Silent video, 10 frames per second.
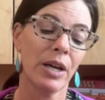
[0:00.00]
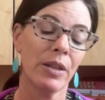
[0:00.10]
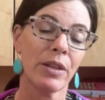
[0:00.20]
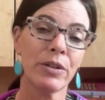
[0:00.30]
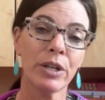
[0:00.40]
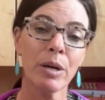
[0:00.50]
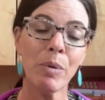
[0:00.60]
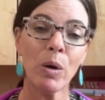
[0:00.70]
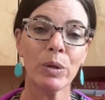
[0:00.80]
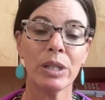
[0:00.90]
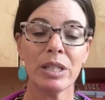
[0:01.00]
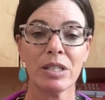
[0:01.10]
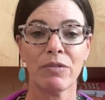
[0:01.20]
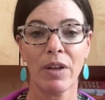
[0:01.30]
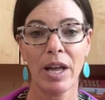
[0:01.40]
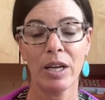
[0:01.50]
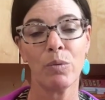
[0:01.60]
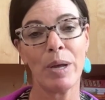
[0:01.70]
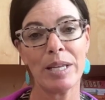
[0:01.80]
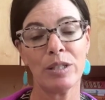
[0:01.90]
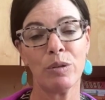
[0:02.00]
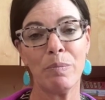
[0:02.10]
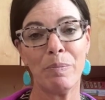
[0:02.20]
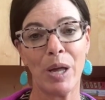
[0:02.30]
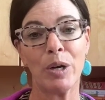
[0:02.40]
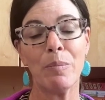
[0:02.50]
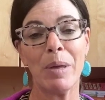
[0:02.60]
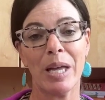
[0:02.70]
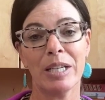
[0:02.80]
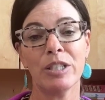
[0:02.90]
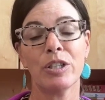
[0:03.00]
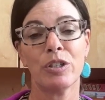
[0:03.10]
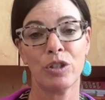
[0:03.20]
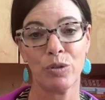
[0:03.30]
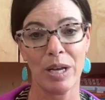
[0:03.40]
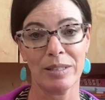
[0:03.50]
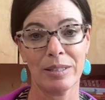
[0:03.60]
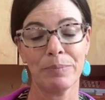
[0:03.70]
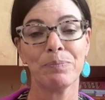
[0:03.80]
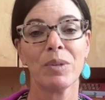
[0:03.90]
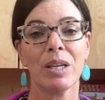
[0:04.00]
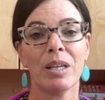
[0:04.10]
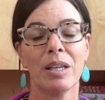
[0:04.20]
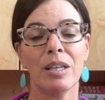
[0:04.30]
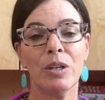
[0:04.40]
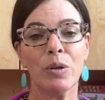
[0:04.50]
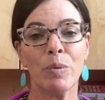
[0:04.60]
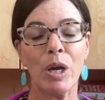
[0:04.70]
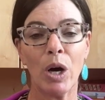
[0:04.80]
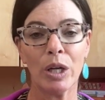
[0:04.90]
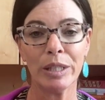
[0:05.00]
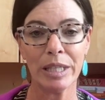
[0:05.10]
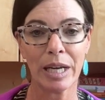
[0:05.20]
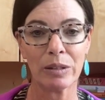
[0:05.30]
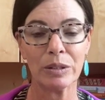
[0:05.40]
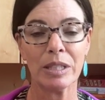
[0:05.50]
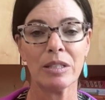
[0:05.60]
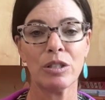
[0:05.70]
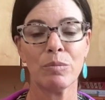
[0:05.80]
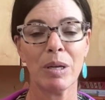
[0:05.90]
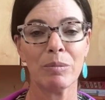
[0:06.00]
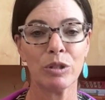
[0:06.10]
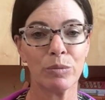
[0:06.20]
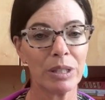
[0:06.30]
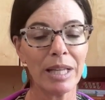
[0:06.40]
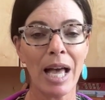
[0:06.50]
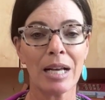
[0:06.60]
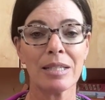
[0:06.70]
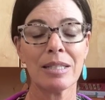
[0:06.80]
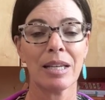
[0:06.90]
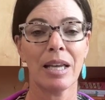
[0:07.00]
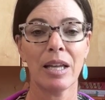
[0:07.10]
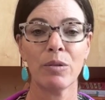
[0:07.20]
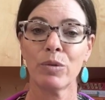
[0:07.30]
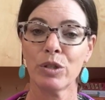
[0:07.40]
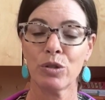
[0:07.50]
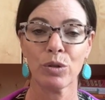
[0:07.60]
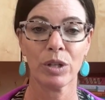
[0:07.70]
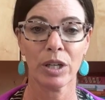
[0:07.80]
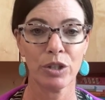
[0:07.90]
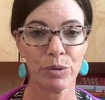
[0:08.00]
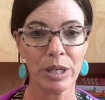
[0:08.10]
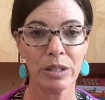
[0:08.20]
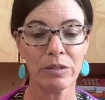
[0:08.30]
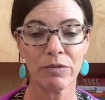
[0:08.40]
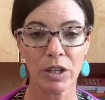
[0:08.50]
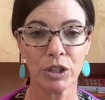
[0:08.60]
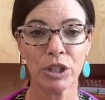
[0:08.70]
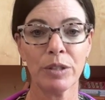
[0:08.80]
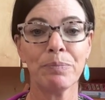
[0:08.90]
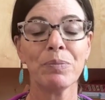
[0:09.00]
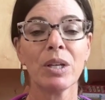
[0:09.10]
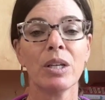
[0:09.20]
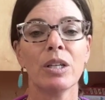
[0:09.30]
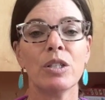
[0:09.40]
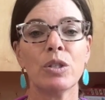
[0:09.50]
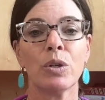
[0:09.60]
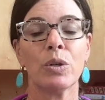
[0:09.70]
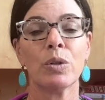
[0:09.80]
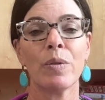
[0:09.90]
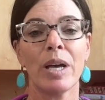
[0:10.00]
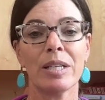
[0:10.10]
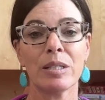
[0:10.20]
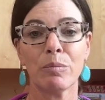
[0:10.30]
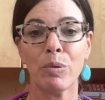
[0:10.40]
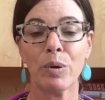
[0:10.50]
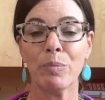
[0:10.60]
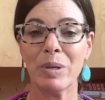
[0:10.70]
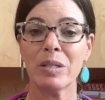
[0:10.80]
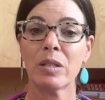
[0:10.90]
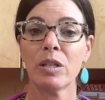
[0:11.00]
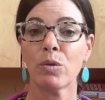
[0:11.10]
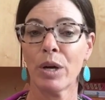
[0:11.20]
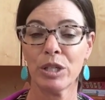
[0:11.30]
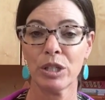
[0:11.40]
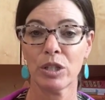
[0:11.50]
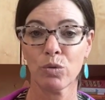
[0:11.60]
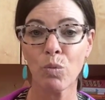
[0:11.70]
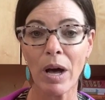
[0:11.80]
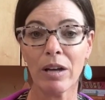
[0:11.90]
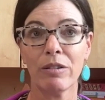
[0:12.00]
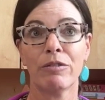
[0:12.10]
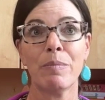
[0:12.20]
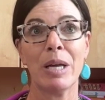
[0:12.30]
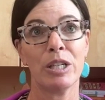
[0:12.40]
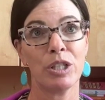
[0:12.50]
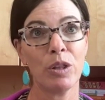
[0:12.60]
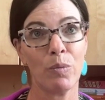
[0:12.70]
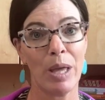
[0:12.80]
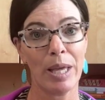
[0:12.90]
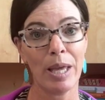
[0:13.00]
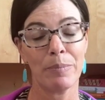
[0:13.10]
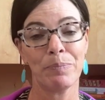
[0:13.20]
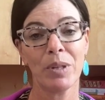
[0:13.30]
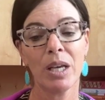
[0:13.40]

The third component is find ways to better manage stress. You know, we all need outlets to be able to relax and restore adrenal function. So, that is an important piece of the equation as well for managing the weight gain.